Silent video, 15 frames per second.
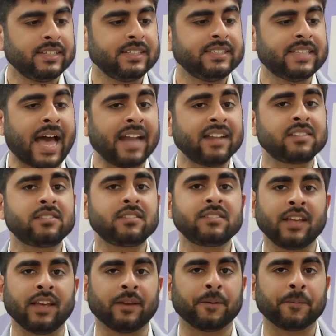That is to
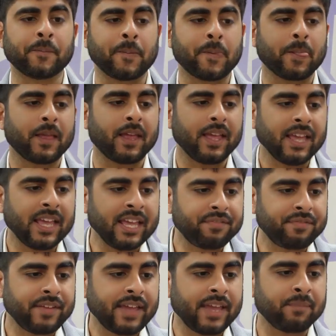say,
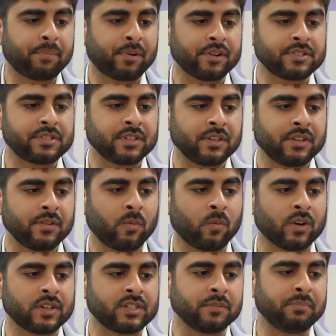if a person
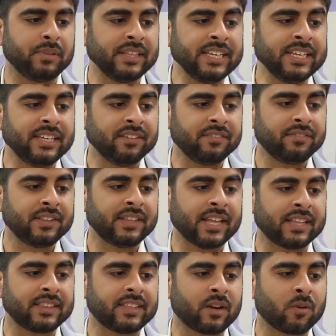were to believe
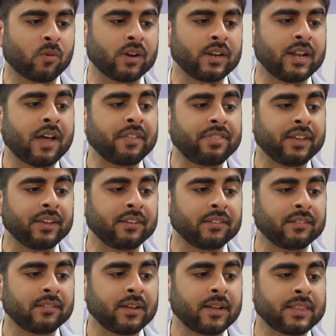that there were nothing
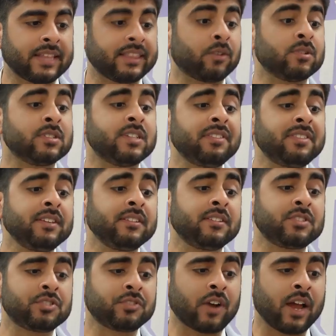that there was nothing to
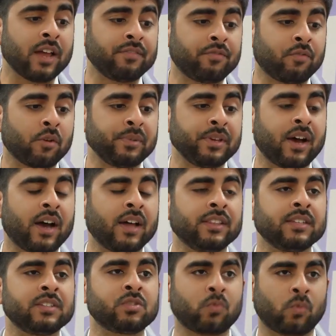strive for beyond
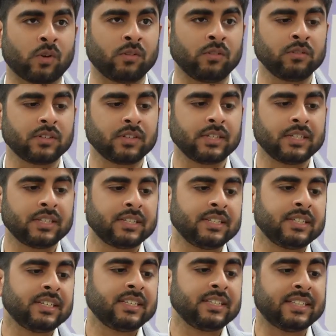this world,
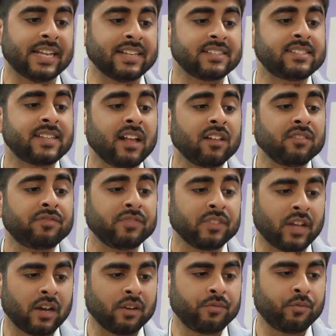then
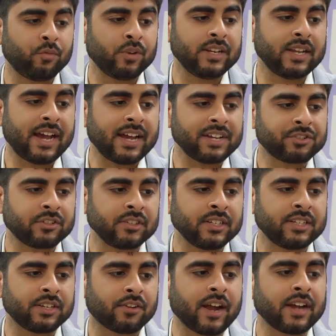self-love would naturally
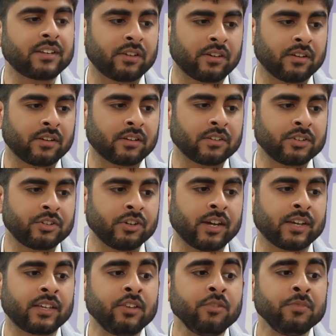direct her to
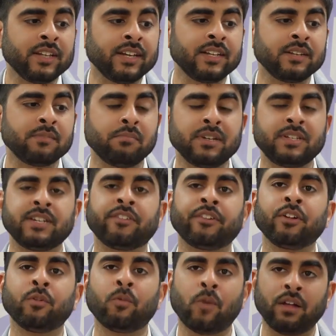accumulate
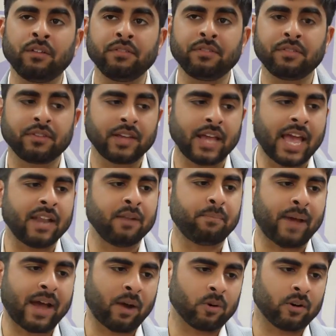material wealth and
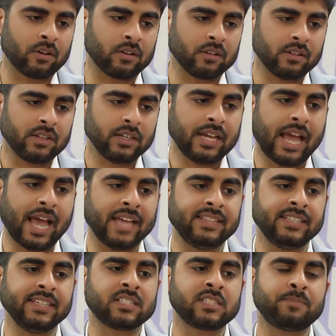power at
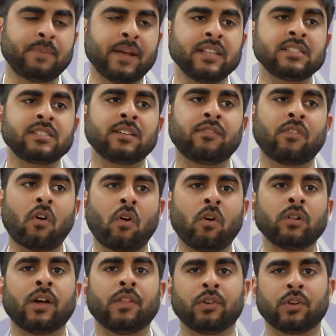the expense of
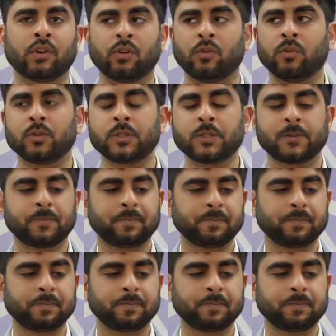all other goals.